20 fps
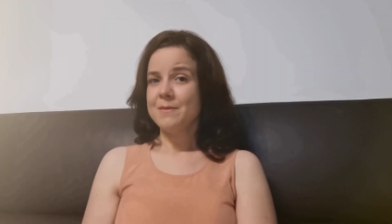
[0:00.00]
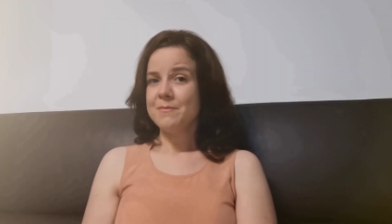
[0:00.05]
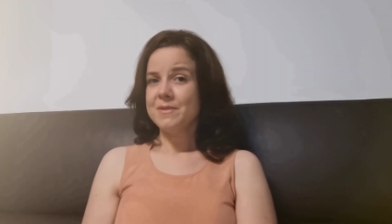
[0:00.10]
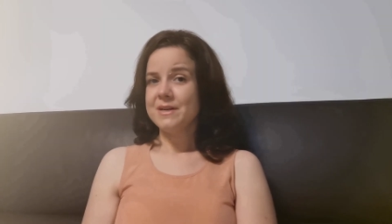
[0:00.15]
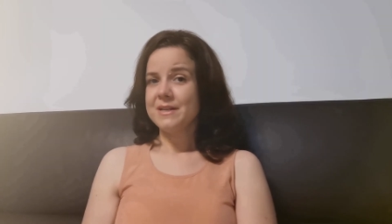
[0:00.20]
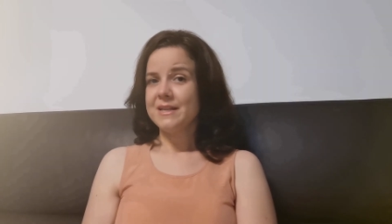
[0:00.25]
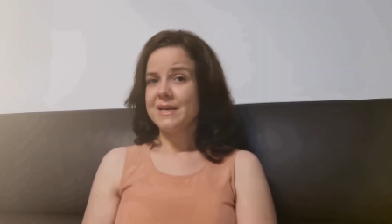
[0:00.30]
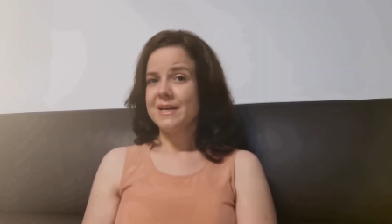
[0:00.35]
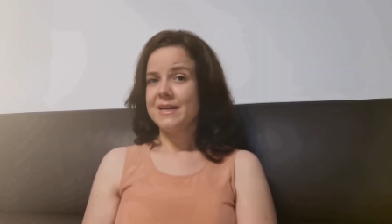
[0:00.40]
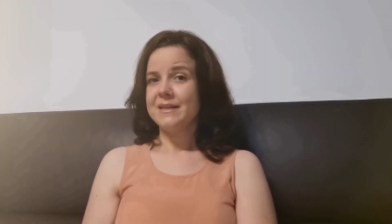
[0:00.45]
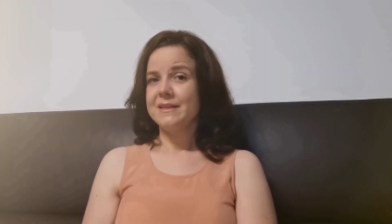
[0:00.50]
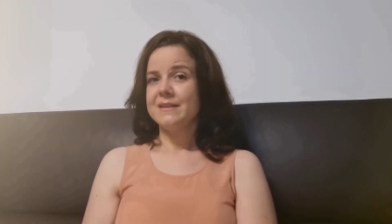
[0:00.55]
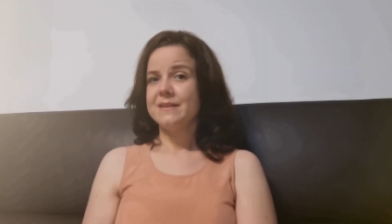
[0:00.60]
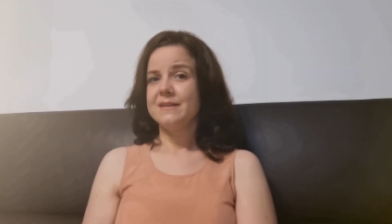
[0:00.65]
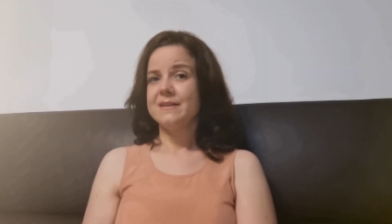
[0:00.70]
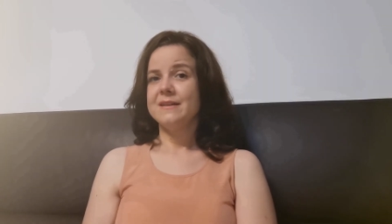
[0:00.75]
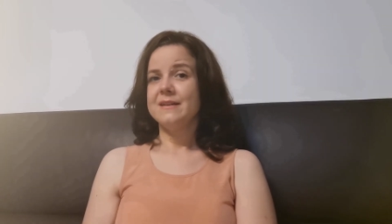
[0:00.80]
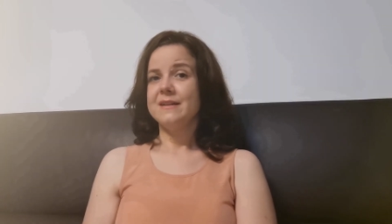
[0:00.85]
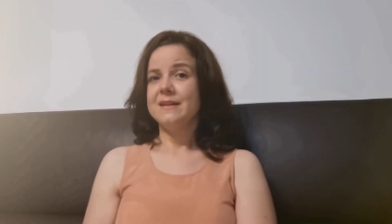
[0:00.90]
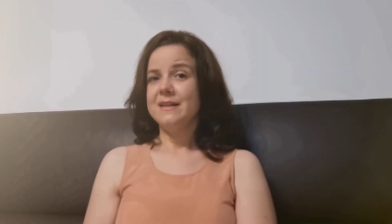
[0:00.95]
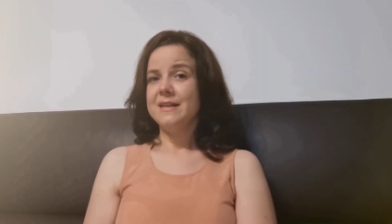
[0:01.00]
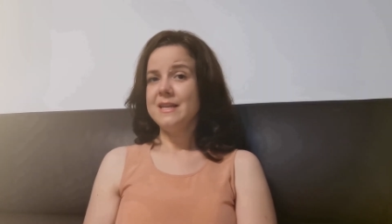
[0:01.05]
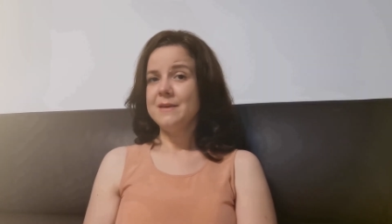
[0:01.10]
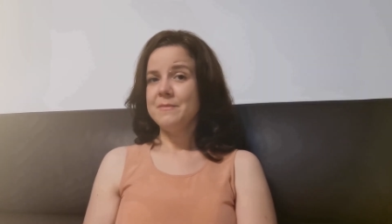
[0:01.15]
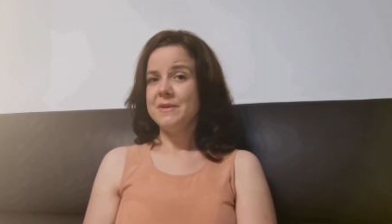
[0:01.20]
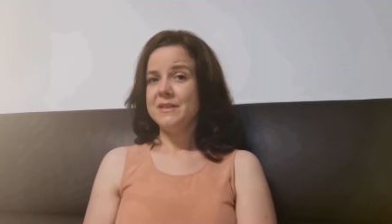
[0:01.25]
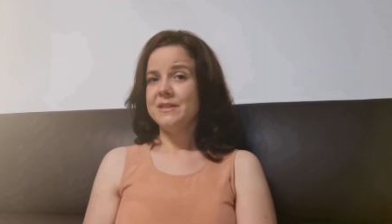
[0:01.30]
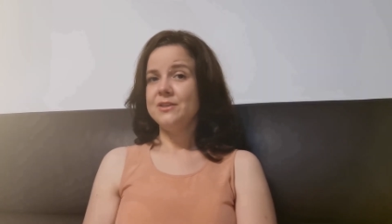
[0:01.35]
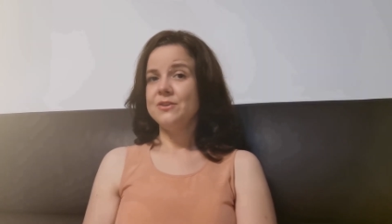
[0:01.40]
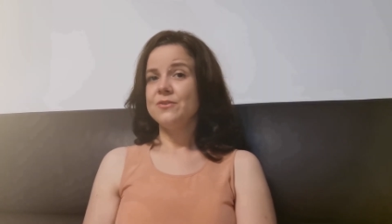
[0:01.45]
Number 9.
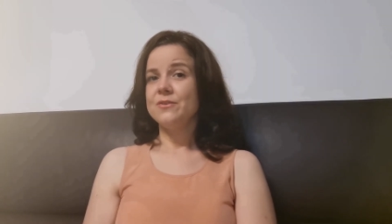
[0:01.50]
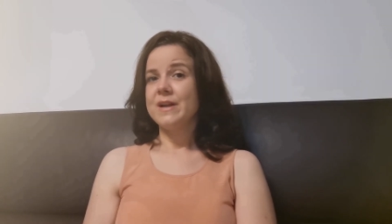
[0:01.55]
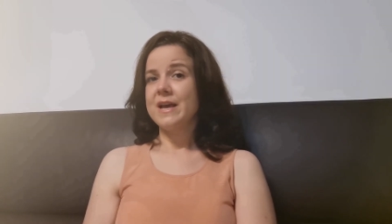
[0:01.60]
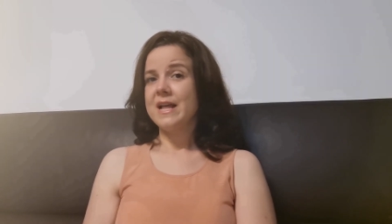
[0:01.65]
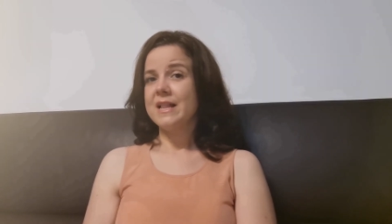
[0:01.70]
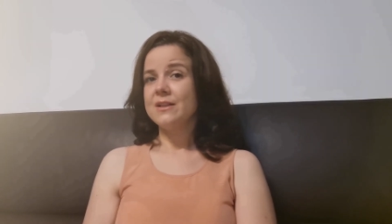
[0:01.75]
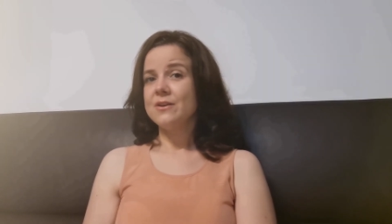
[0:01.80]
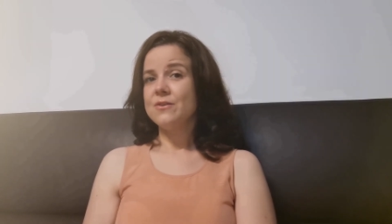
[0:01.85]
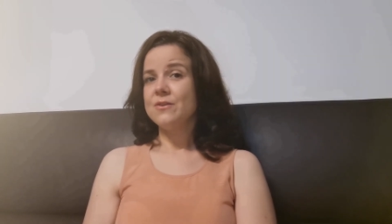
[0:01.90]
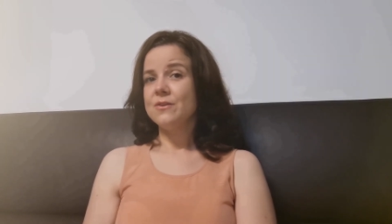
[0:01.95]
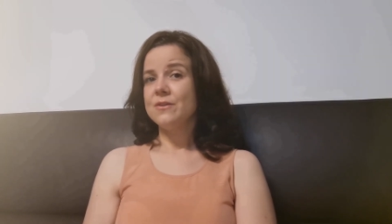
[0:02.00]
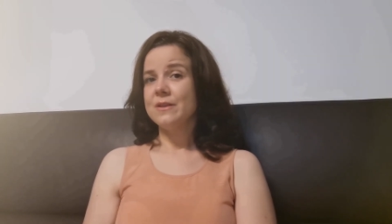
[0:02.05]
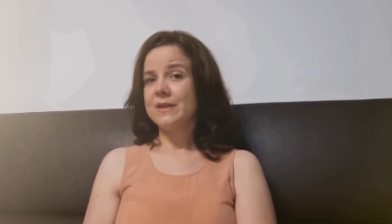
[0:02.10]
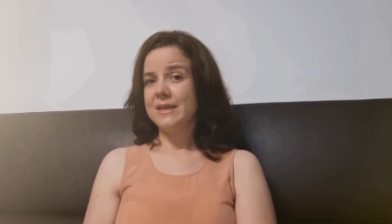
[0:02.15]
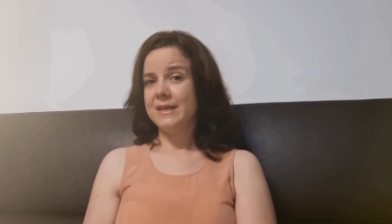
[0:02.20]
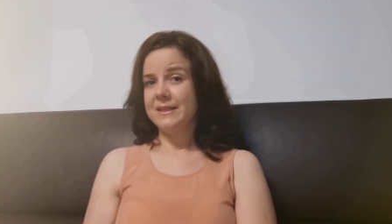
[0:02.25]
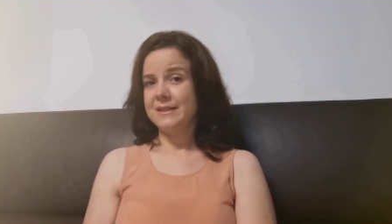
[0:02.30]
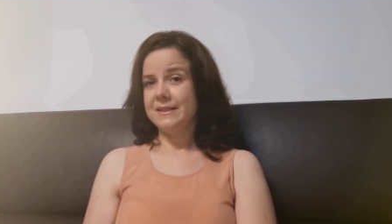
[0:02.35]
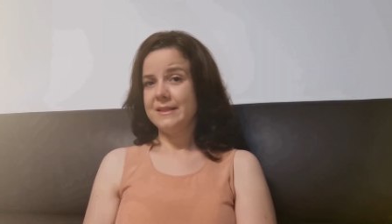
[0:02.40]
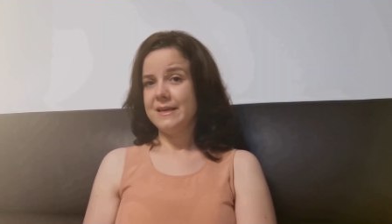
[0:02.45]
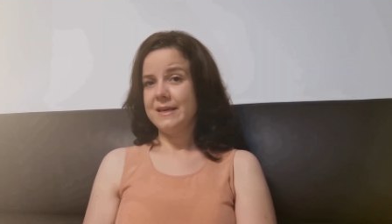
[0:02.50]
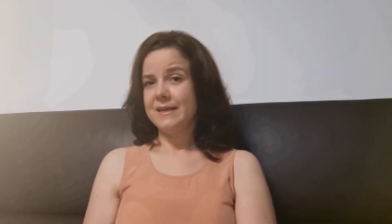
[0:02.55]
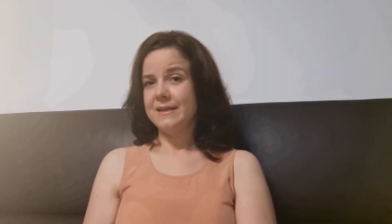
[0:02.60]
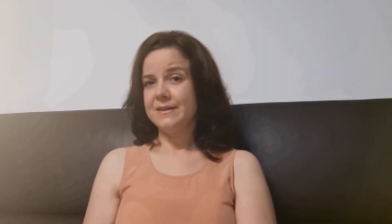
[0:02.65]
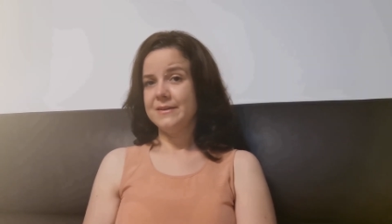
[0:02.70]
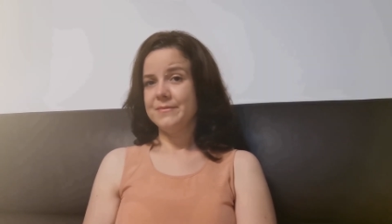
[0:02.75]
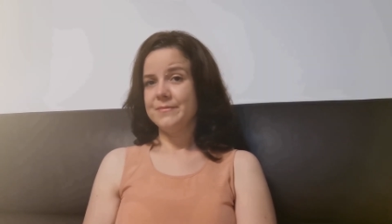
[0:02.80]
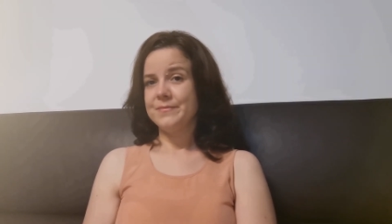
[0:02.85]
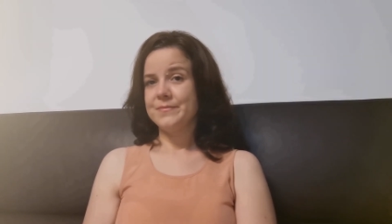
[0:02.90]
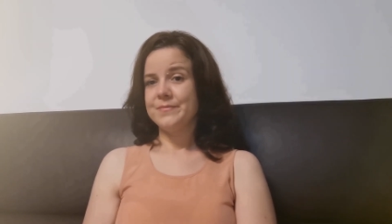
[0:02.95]
Limit your alcohol
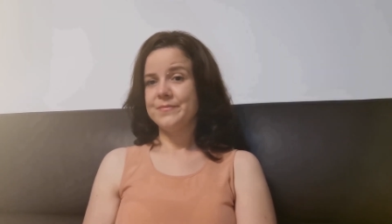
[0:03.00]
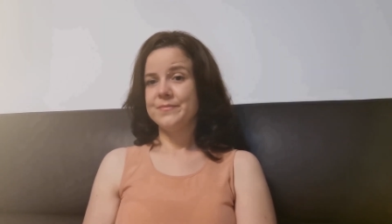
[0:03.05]
intake.